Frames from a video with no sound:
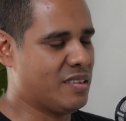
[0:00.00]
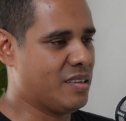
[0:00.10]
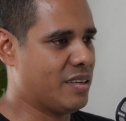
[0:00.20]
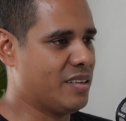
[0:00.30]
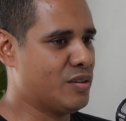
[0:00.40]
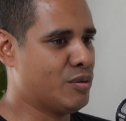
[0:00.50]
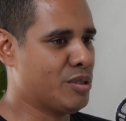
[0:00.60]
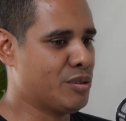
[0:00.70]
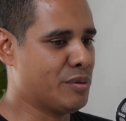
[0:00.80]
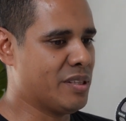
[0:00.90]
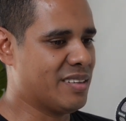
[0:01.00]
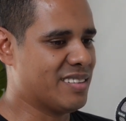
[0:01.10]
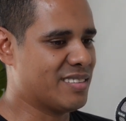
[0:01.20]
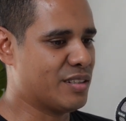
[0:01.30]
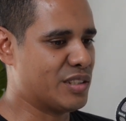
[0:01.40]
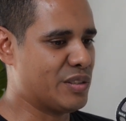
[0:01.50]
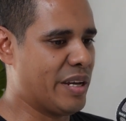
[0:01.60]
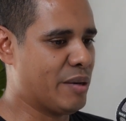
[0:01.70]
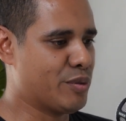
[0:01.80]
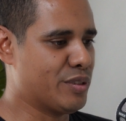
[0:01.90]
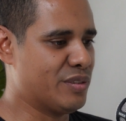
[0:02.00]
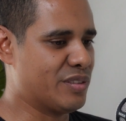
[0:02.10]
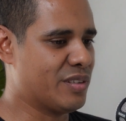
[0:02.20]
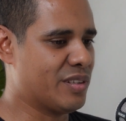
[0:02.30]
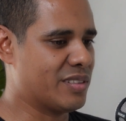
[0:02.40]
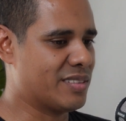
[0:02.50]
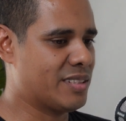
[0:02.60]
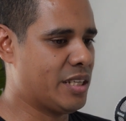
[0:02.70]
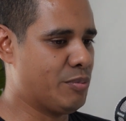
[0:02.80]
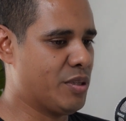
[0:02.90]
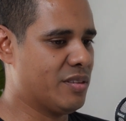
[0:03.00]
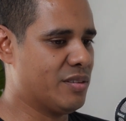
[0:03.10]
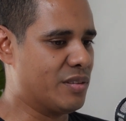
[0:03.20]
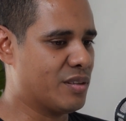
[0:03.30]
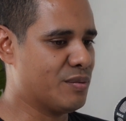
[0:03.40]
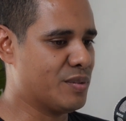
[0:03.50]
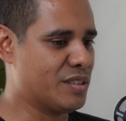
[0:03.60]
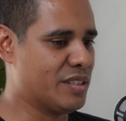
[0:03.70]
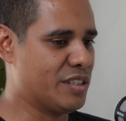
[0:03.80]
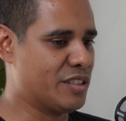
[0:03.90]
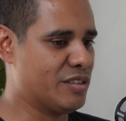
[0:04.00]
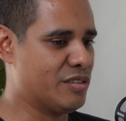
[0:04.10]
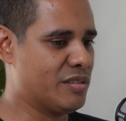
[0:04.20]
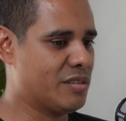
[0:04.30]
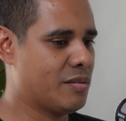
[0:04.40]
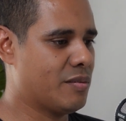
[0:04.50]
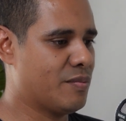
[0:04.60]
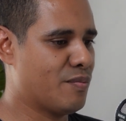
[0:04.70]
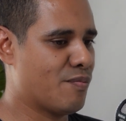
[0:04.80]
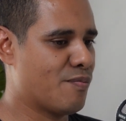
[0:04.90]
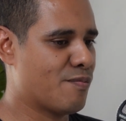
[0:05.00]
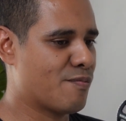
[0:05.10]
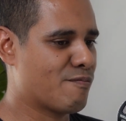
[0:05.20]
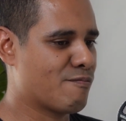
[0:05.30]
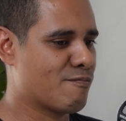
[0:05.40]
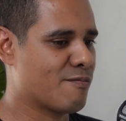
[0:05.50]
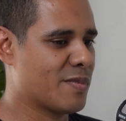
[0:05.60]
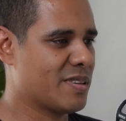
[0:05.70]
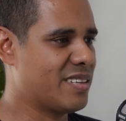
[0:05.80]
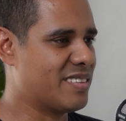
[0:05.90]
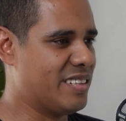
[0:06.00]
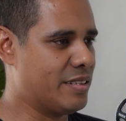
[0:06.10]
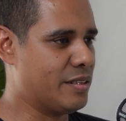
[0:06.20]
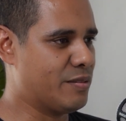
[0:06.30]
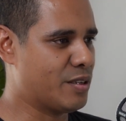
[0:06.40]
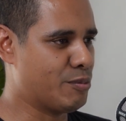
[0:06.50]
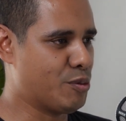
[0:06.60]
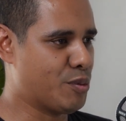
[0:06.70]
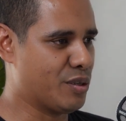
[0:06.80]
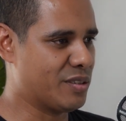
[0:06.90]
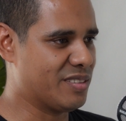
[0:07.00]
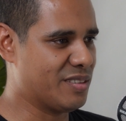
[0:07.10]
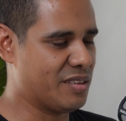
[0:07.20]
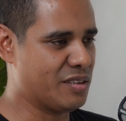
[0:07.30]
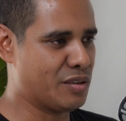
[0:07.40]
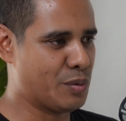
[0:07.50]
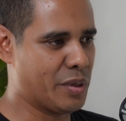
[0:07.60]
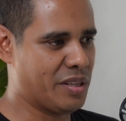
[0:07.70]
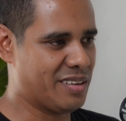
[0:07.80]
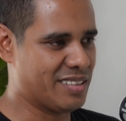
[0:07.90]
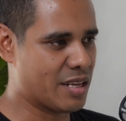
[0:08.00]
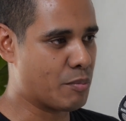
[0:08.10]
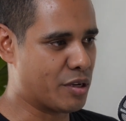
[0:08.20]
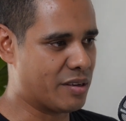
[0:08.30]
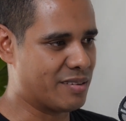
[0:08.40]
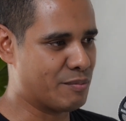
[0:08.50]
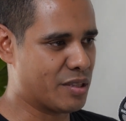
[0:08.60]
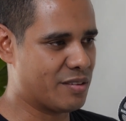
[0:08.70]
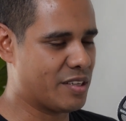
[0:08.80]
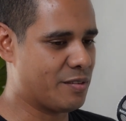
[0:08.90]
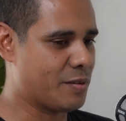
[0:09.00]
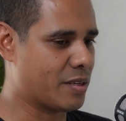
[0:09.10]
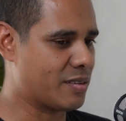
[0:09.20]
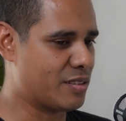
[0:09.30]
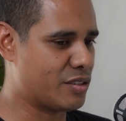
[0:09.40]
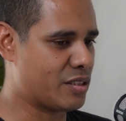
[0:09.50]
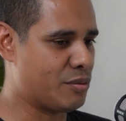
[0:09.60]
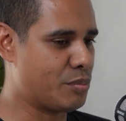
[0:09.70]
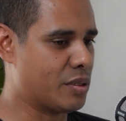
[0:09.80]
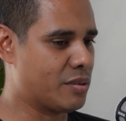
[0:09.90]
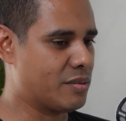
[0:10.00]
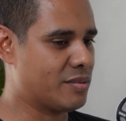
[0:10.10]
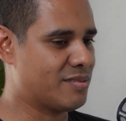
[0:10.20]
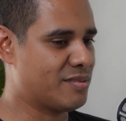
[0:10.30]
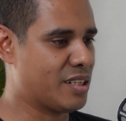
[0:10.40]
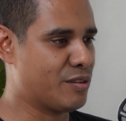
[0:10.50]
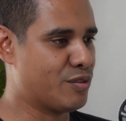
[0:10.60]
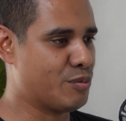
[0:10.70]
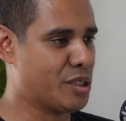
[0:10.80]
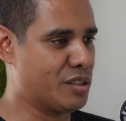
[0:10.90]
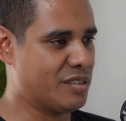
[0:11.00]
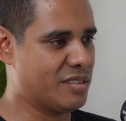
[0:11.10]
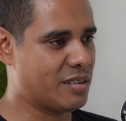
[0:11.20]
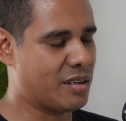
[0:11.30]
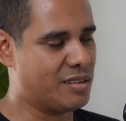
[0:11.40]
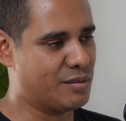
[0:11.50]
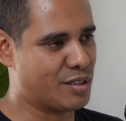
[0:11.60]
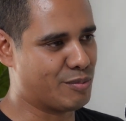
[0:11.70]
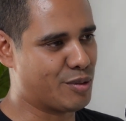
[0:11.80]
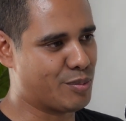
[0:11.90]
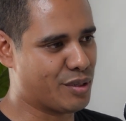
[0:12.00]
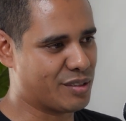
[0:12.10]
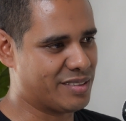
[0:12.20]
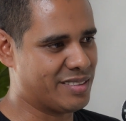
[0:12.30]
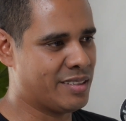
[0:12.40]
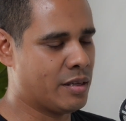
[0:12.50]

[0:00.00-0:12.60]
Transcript: Yeah, and normally when that starts to happen, you start keeping those conversations a secret from your partner, so they're not aware that it's happening. But the very fact that you're keeping that information silent from your partner